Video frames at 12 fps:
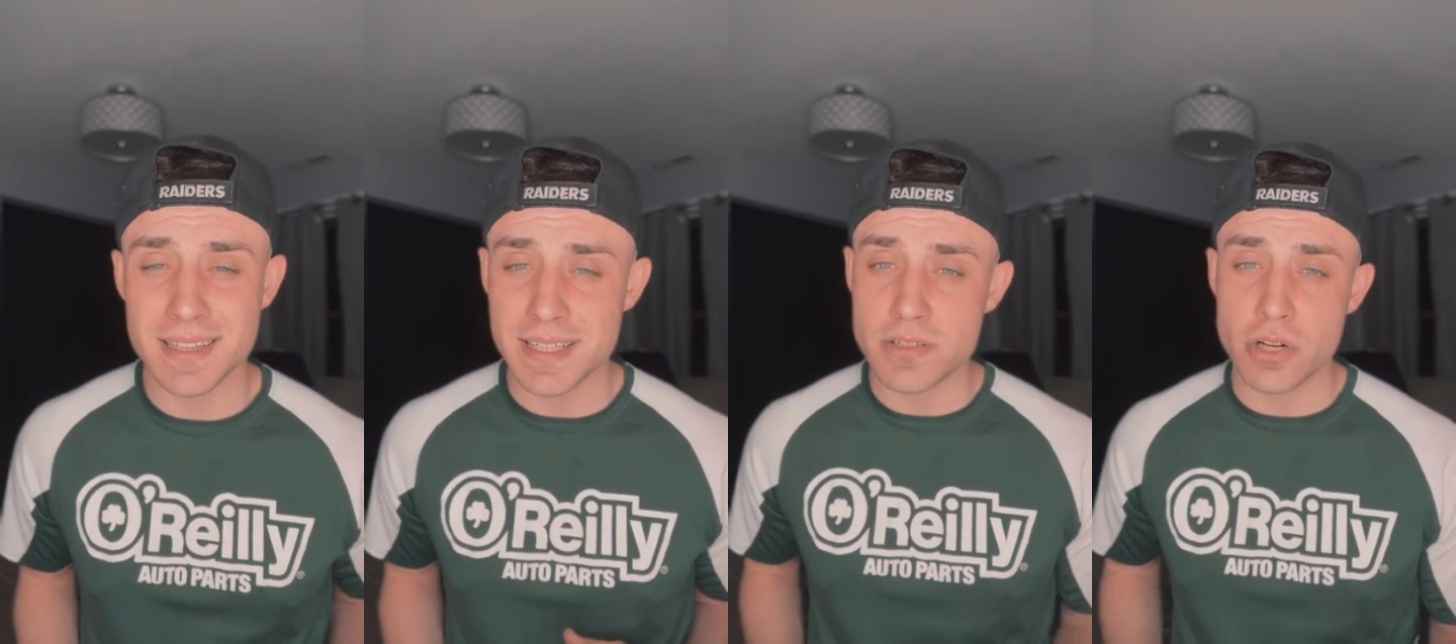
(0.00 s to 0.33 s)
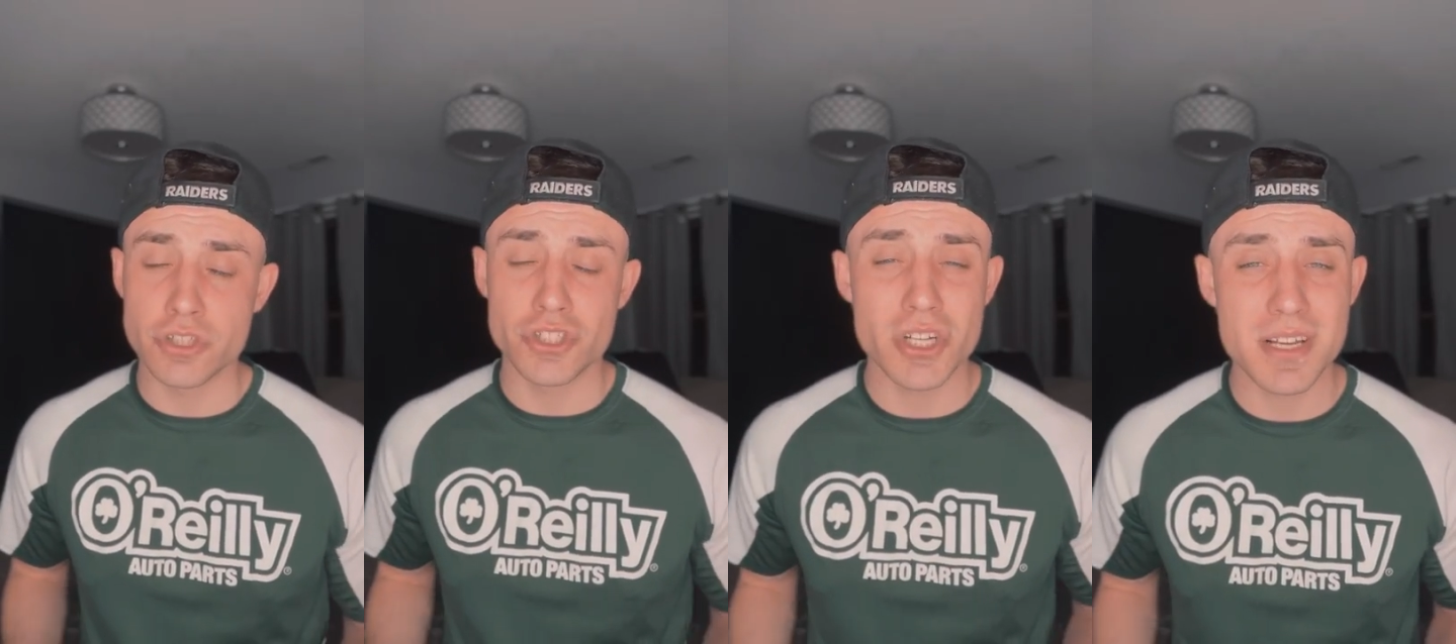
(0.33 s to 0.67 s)
These
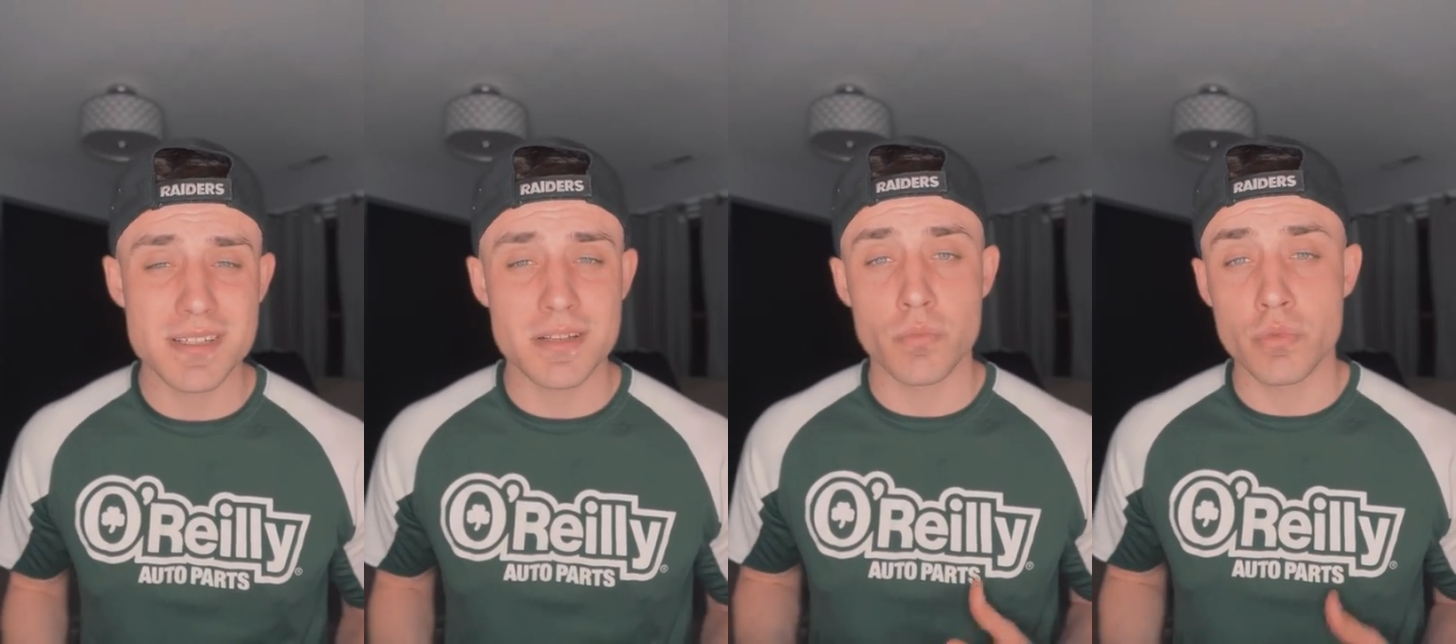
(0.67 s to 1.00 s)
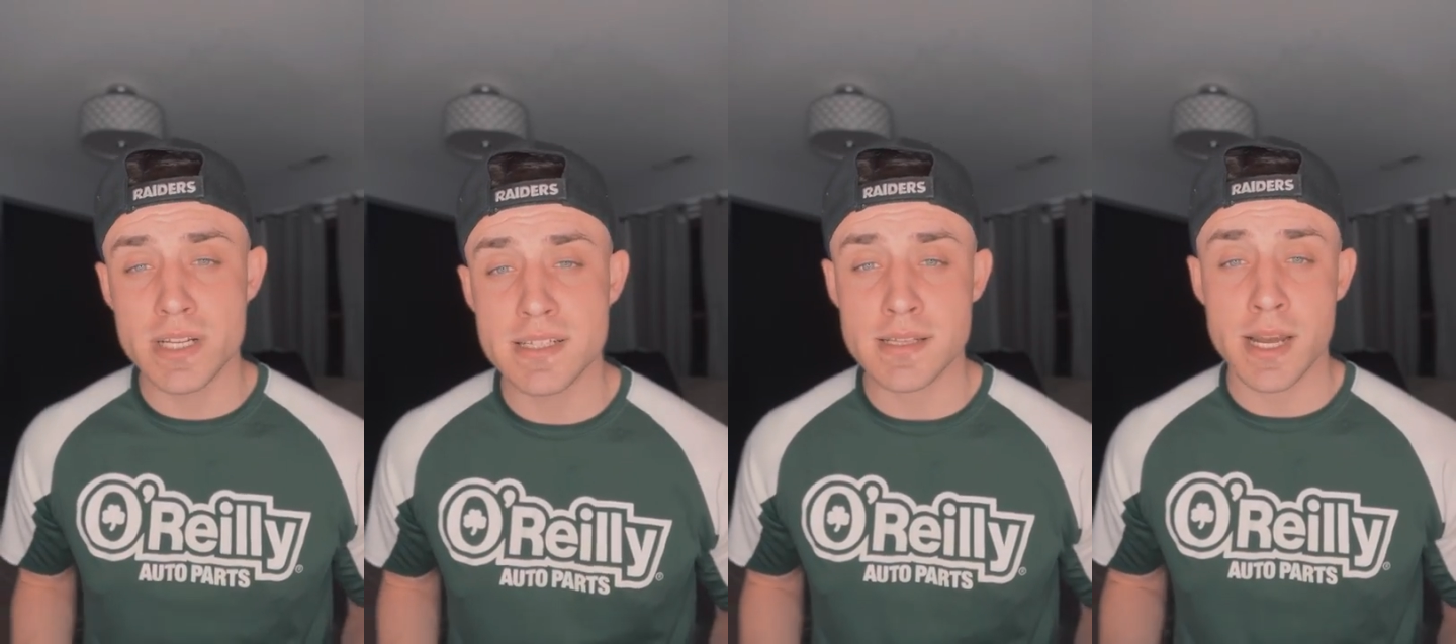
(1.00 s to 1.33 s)
are just some
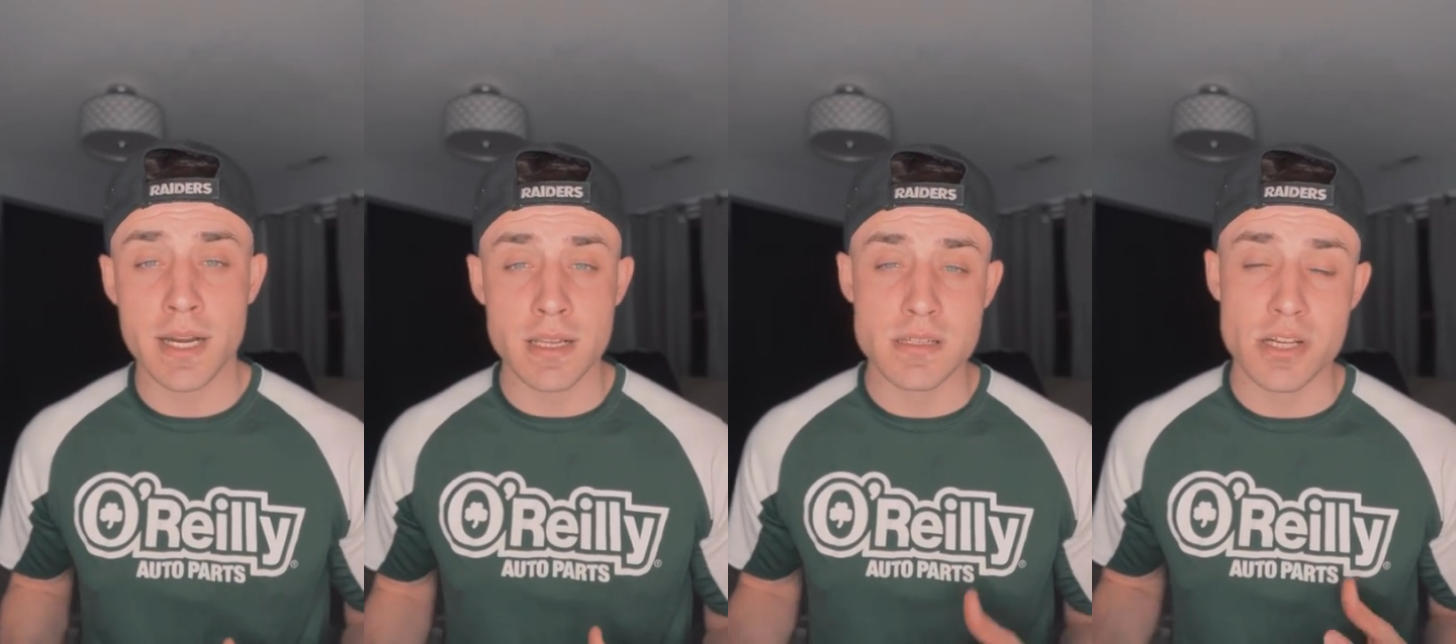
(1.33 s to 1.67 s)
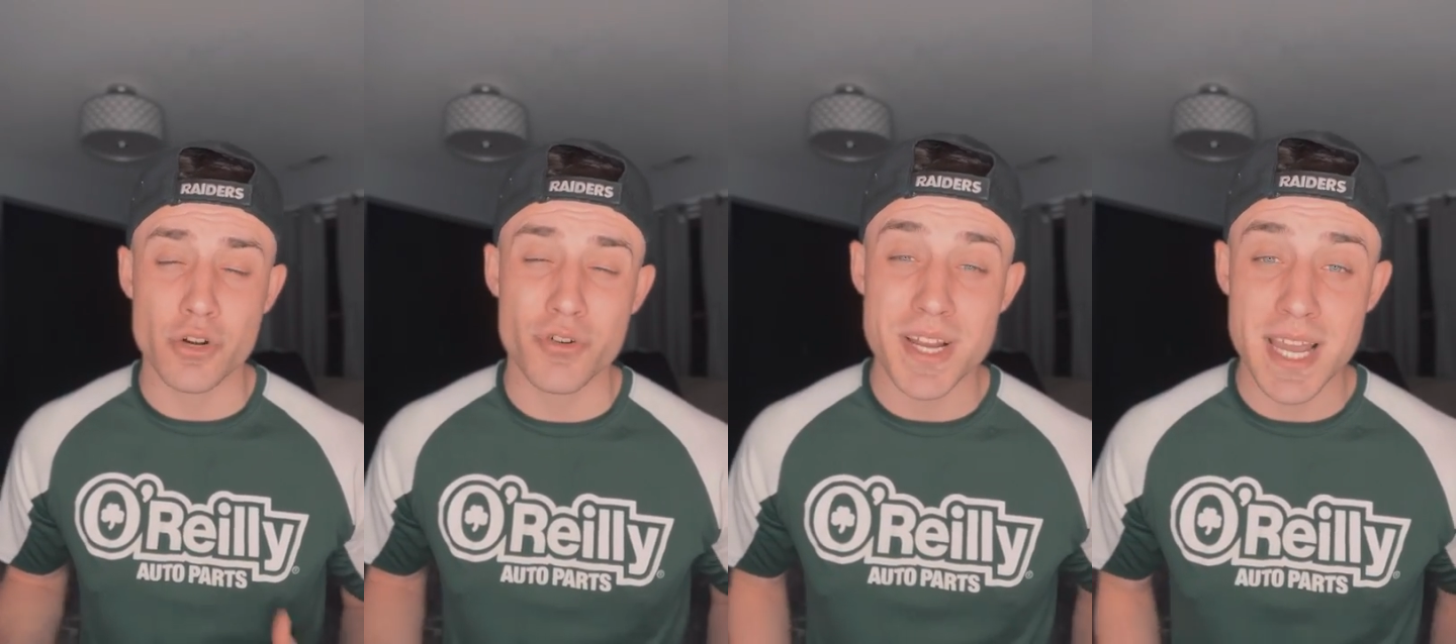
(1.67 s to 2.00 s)
re-signings to
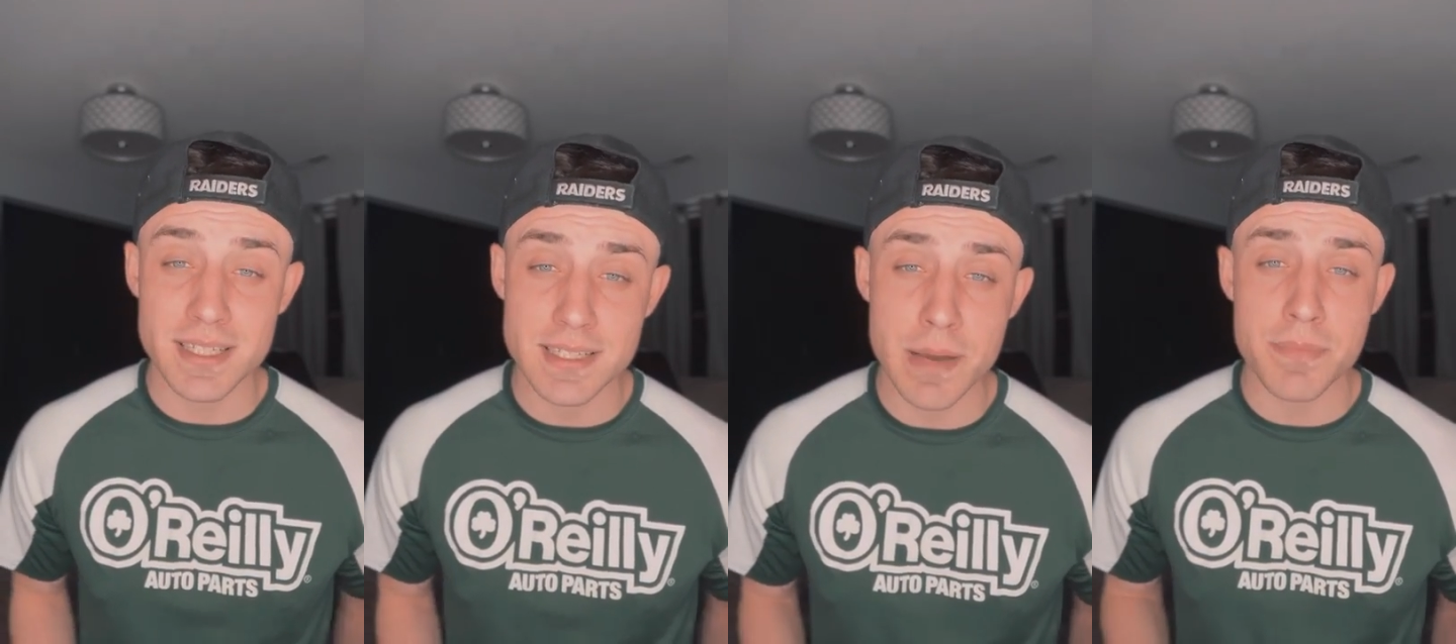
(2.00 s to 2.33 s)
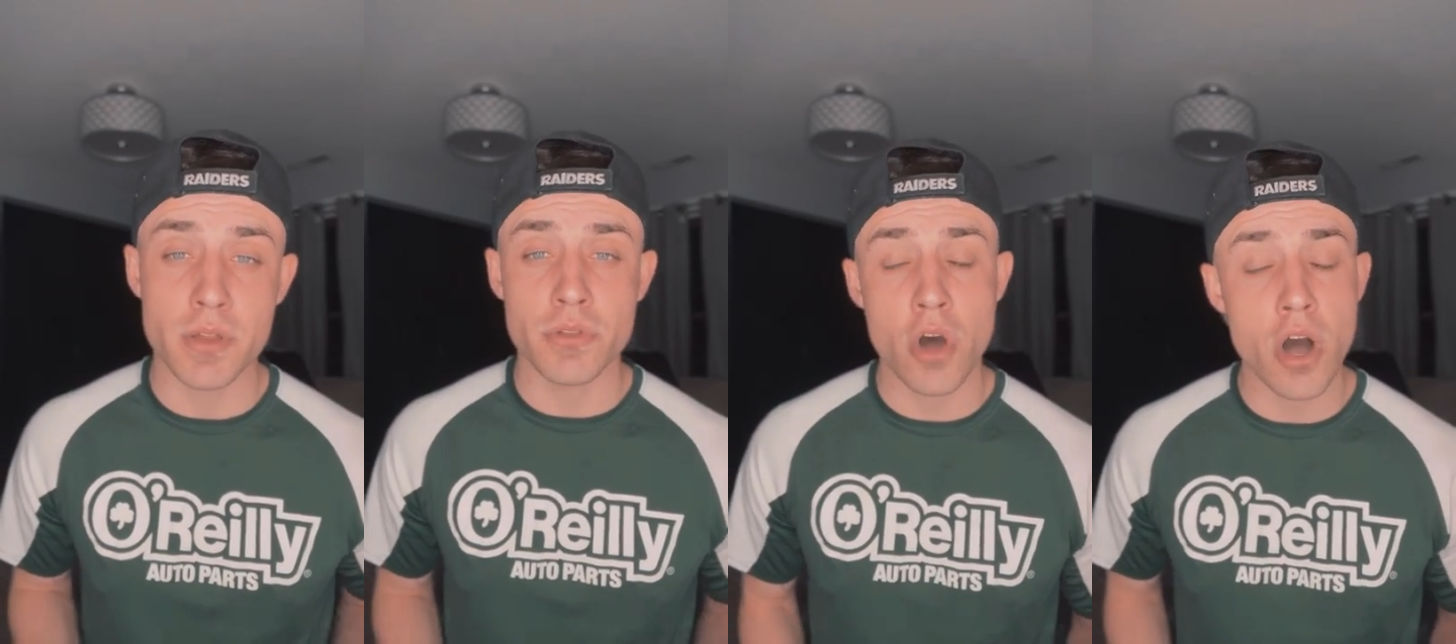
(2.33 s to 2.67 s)
create depth
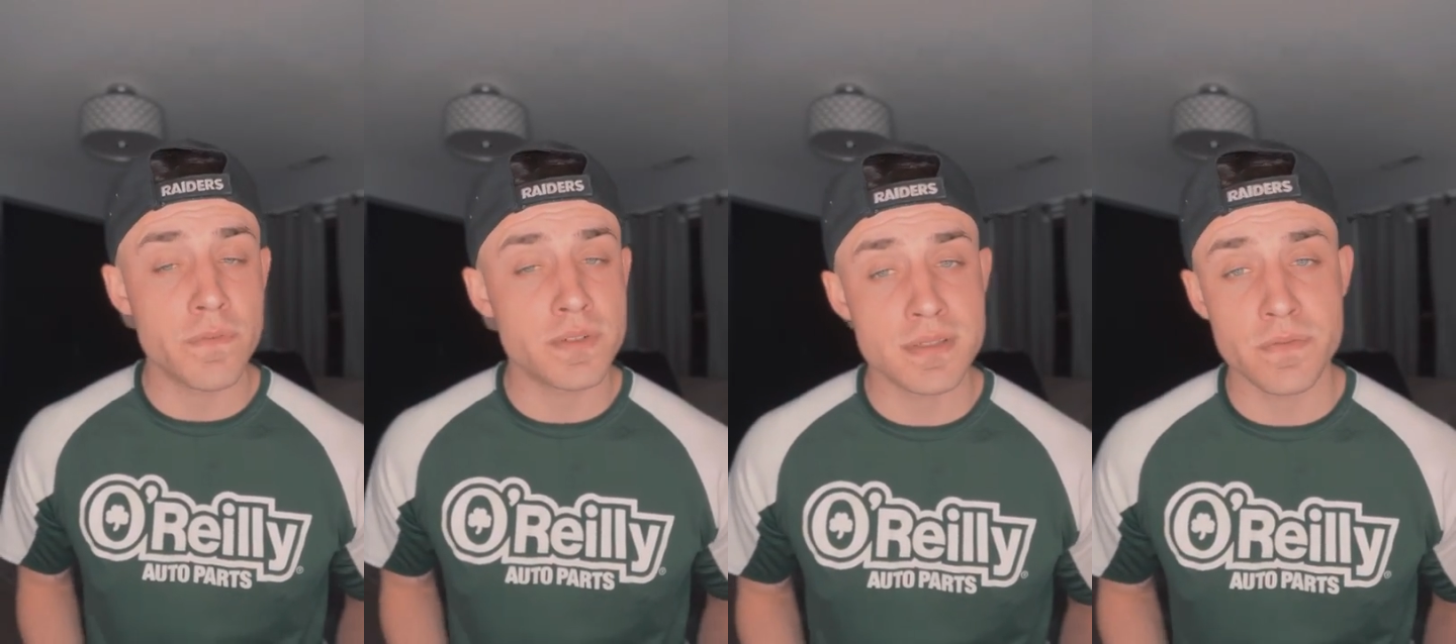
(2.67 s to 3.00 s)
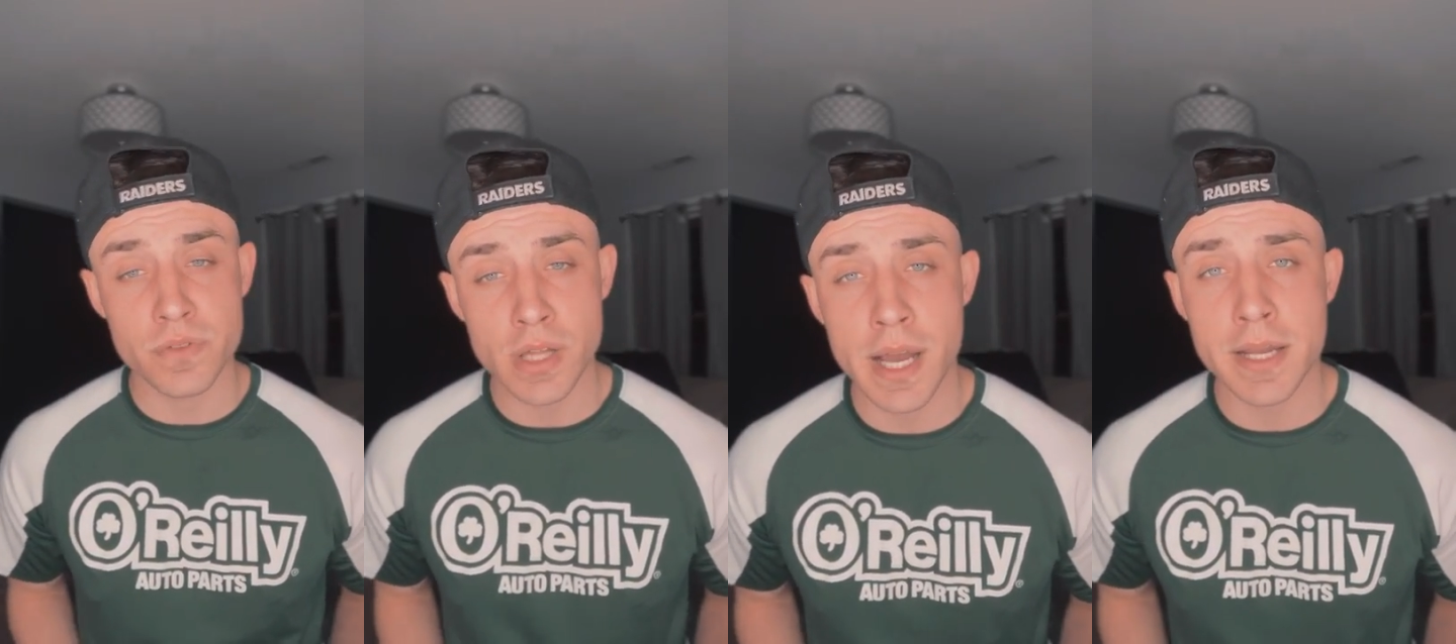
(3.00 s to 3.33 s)
on the
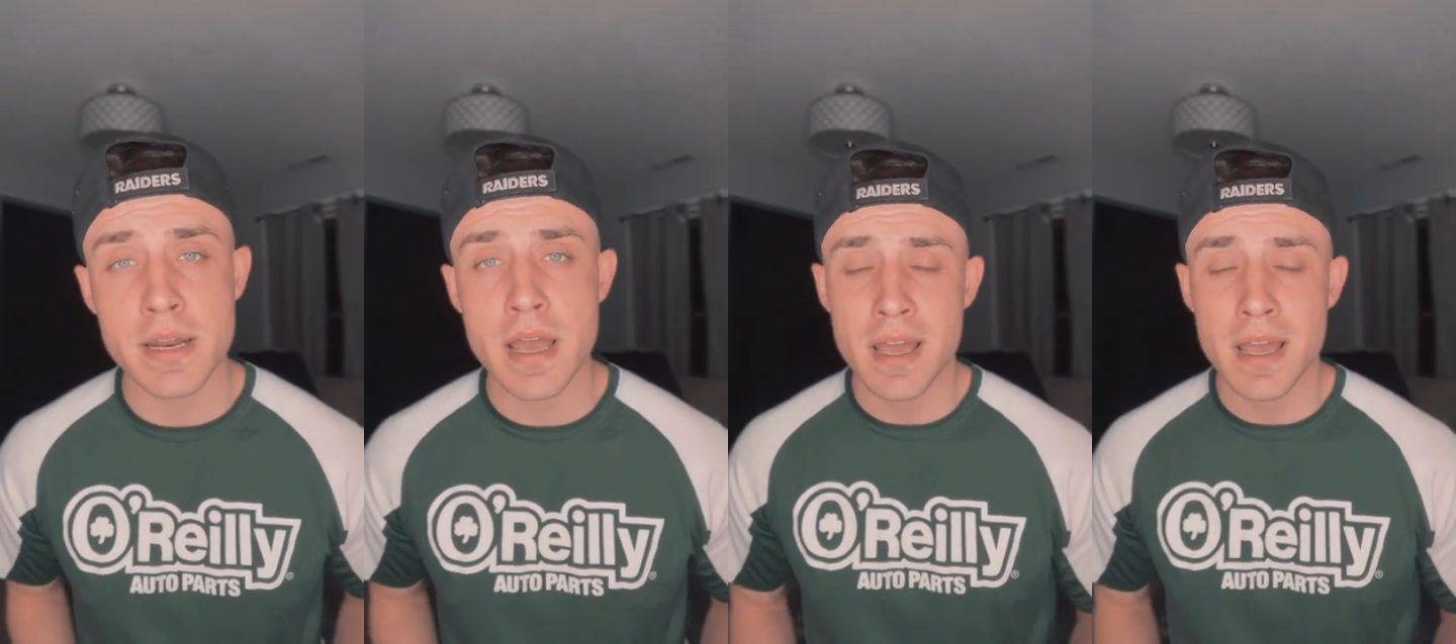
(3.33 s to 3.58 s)
offensive line.